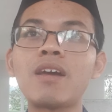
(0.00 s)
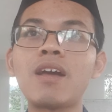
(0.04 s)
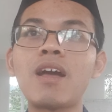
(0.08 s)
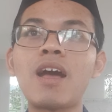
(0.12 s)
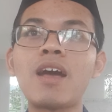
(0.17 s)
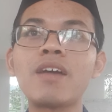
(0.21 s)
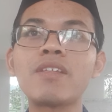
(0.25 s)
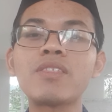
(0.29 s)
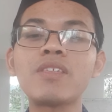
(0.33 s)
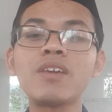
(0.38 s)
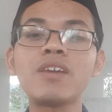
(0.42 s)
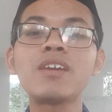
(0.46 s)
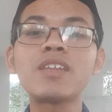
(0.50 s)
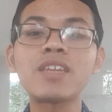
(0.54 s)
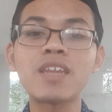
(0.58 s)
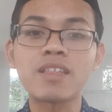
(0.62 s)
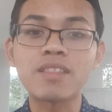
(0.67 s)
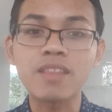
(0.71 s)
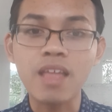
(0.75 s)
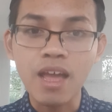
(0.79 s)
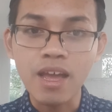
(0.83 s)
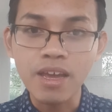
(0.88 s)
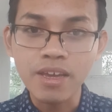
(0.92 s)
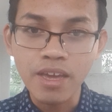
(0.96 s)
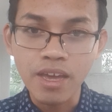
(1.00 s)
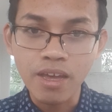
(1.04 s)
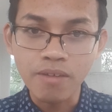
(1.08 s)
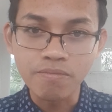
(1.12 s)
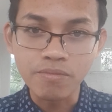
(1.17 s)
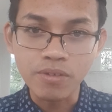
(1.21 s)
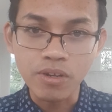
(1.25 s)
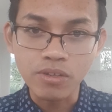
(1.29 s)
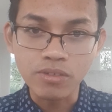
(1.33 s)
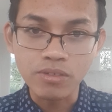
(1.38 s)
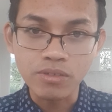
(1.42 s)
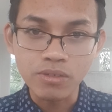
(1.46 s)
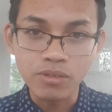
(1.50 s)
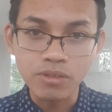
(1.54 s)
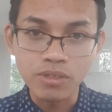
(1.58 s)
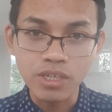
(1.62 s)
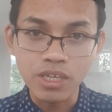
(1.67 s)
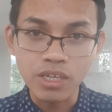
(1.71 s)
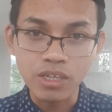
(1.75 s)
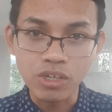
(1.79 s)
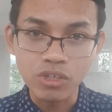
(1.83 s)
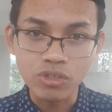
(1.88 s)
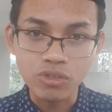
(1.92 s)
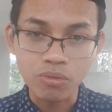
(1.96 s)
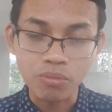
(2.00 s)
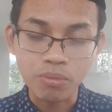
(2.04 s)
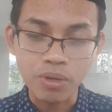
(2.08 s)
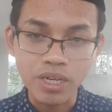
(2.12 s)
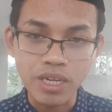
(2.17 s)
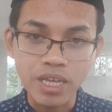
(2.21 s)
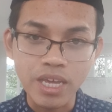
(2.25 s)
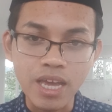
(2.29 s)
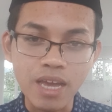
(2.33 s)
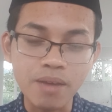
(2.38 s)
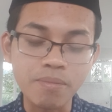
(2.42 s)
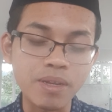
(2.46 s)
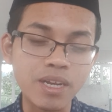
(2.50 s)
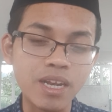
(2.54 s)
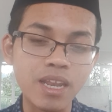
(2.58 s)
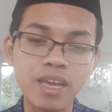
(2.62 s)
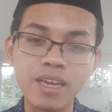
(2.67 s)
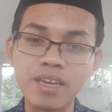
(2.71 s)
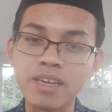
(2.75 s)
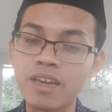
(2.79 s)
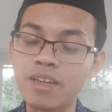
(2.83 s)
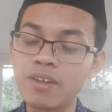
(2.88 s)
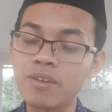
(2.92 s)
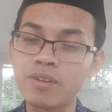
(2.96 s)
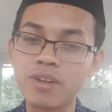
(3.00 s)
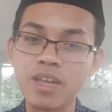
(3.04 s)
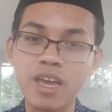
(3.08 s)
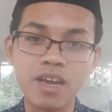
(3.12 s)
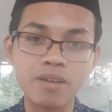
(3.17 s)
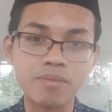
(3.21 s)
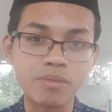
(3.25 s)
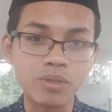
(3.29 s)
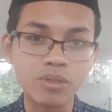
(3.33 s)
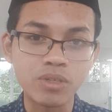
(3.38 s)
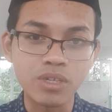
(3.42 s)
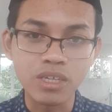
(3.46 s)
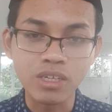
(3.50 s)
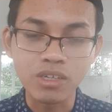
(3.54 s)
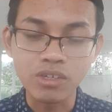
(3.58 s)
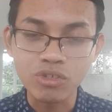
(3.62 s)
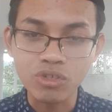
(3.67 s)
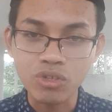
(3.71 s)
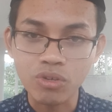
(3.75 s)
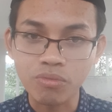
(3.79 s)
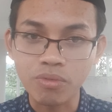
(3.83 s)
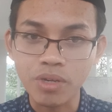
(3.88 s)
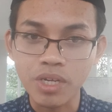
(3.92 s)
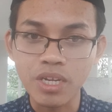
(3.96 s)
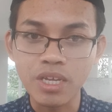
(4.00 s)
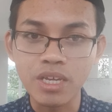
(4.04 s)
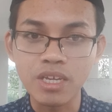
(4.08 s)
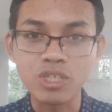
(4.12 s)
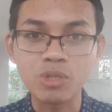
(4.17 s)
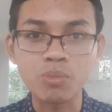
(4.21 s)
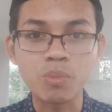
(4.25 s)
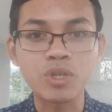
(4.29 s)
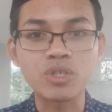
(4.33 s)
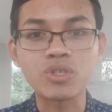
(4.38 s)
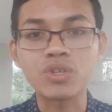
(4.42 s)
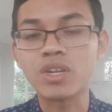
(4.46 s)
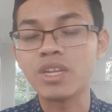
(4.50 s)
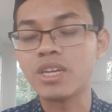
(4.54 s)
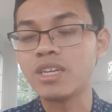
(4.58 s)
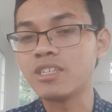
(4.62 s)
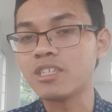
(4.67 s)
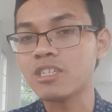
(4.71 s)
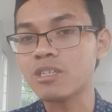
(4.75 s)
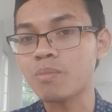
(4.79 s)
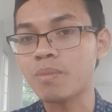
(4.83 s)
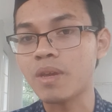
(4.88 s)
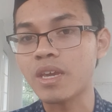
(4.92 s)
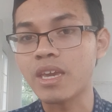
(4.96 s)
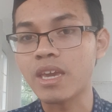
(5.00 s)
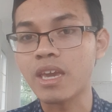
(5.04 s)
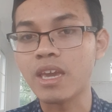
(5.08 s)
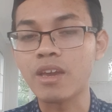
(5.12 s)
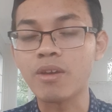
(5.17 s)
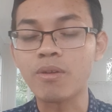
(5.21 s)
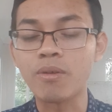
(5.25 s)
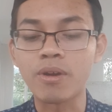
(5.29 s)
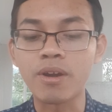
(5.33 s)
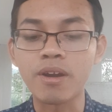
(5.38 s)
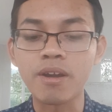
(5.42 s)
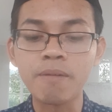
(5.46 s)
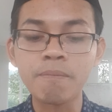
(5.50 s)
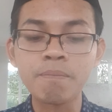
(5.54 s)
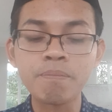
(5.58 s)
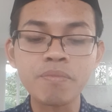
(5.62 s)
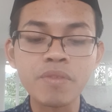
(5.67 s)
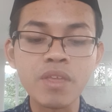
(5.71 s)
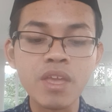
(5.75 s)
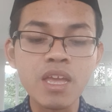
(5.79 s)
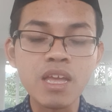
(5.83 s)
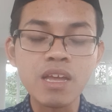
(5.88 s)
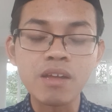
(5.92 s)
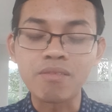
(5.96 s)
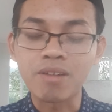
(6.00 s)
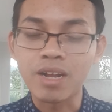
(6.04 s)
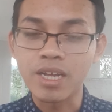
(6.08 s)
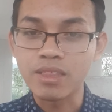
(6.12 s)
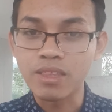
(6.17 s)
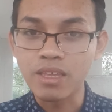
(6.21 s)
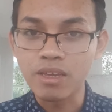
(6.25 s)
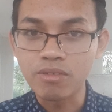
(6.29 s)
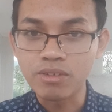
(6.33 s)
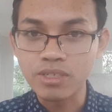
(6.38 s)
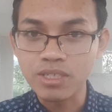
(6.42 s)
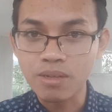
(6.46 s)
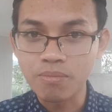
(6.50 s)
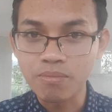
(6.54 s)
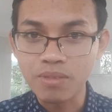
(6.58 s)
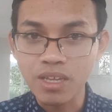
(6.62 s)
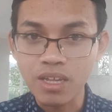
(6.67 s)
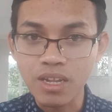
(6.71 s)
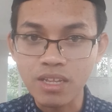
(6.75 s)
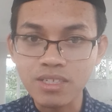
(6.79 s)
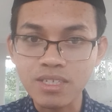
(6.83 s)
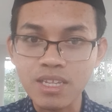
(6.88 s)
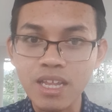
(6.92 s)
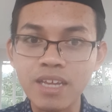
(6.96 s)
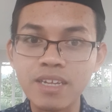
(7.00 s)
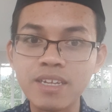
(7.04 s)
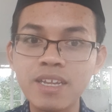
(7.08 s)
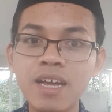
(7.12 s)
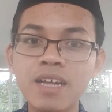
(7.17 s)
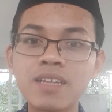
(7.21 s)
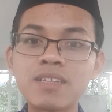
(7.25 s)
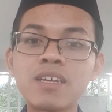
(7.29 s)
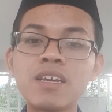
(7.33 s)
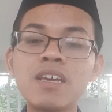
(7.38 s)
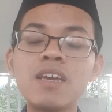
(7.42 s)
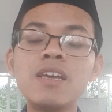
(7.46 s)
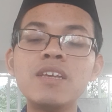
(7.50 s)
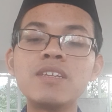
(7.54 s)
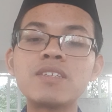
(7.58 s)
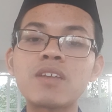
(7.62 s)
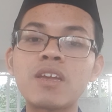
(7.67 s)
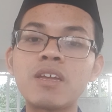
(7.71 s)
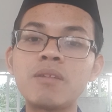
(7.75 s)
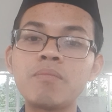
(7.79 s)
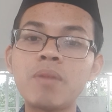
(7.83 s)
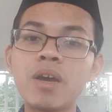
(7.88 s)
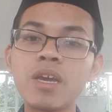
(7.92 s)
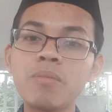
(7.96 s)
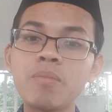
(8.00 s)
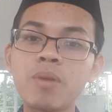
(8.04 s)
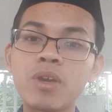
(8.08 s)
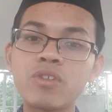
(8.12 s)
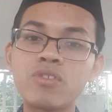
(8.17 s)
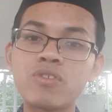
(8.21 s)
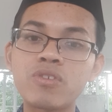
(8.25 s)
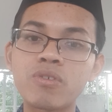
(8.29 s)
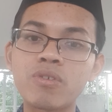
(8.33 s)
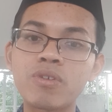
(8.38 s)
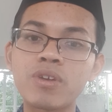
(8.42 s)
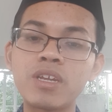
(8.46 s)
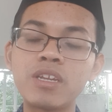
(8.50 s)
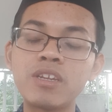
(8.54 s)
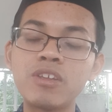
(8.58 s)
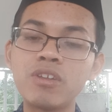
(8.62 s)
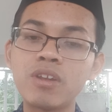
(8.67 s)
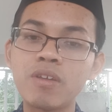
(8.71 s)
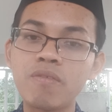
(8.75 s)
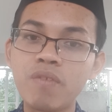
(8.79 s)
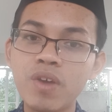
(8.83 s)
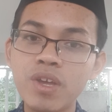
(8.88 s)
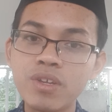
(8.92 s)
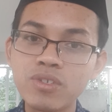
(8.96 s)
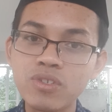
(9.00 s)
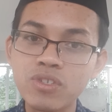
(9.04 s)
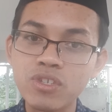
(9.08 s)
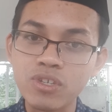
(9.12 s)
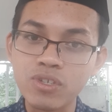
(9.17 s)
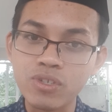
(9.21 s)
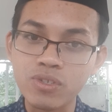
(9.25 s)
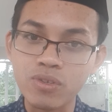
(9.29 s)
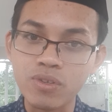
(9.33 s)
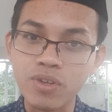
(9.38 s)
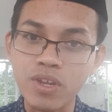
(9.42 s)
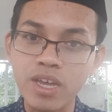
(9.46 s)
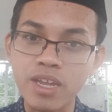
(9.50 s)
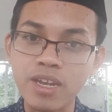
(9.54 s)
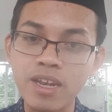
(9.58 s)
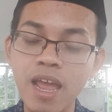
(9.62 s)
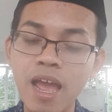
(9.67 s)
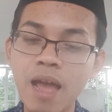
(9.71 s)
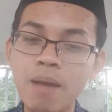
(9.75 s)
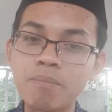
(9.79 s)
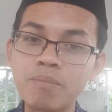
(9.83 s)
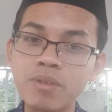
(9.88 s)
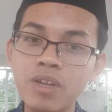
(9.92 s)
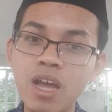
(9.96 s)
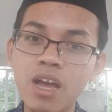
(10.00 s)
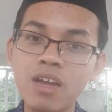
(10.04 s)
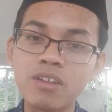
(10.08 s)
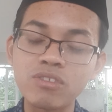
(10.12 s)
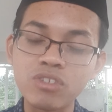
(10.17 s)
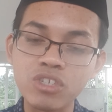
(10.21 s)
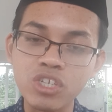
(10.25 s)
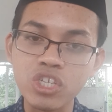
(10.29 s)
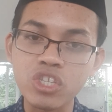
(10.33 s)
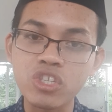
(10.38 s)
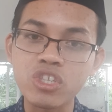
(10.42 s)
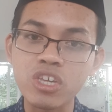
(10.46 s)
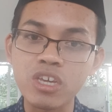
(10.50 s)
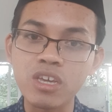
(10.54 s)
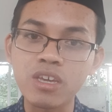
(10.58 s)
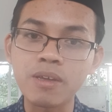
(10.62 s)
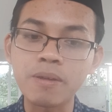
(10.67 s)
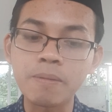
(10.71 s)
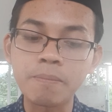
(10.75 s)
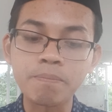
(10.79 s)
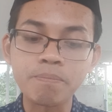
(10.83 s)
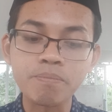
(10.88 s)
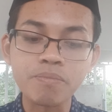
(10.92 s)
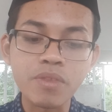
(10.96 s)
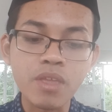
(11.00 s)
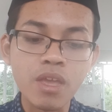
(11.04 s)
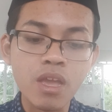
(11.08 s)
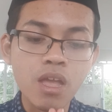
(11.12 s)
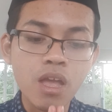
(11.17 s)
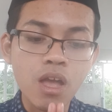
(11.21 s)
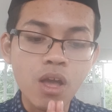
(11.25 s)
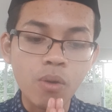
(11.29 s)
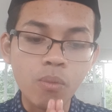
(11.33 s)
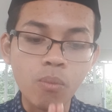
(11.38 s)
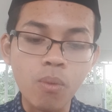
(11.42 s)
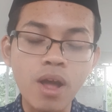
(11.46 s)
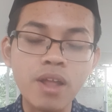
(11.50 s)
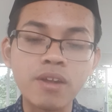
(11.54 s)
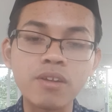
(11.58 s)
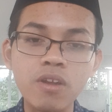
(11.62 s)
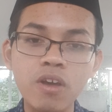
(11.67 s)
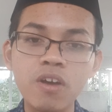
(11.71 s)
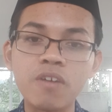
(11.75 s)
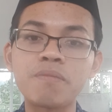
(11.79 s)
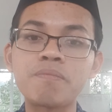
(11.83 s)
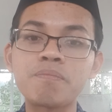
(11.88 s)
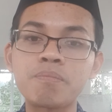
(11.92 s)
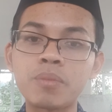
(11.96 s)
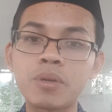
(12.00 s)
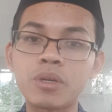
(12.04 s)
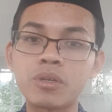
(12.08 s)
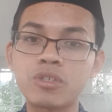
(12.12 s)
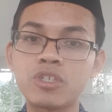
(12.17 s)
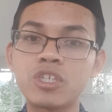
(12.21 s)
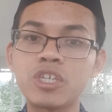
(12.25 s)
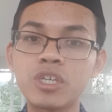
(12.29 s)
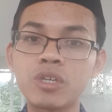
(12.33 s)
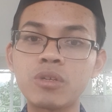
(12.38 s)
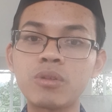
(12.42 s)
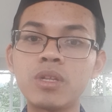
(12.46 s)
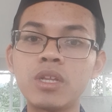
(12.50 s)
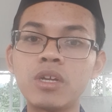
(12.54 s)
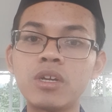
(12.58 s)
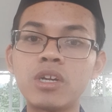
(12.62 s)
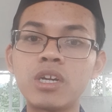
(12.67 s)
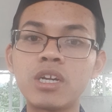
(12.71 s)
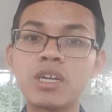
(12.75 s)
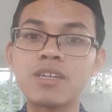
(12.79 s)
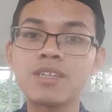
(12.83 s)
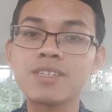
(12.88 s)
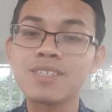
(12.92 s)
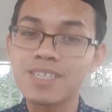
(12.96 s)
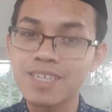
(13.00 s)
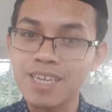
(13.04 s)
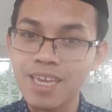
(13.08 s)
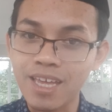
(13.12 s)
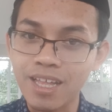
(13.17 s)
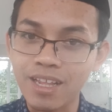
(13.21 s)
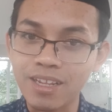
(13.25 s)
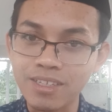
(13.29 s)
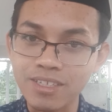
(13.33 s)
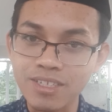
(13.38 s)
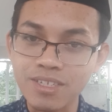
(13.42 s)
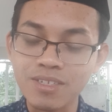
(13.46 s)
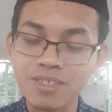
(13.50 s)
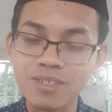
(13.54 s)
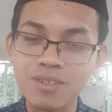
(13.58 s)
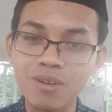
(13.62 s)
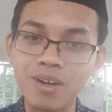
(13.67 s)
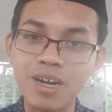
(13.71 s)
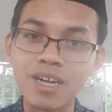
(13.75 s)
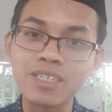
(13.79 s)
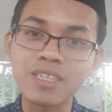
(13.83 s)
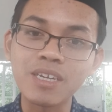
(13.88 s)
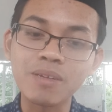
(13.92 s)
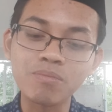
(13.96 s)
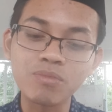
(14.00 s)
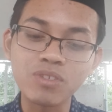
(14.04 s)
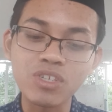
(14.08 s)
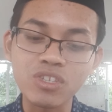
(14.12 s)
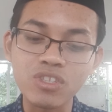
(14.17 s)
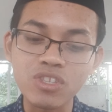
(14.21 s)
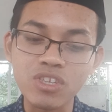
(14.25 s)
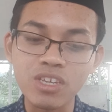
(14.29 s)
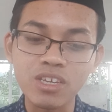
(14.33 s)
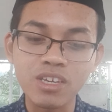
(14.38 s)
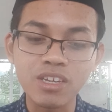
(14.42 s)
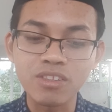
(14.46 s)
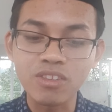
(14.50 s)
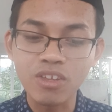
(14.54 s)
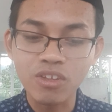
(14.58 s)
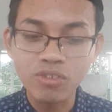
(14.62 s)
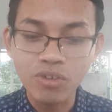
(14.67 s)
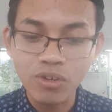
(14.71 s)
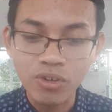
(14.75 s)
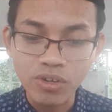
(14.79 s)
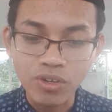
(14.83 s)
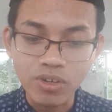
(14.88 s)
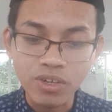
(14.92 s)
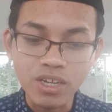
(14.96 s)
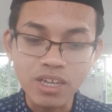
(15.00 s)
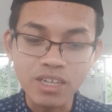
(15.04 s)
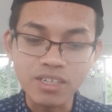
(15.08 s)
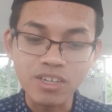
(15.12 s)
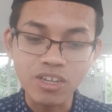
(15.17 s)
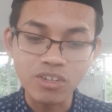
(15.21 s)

I think that I have not good English already. I mean, like I don't have a good English already, especially in speaking or writing or something else like that. So in my major, in university student, I'm not teaching one of particular skills. So I am teaching another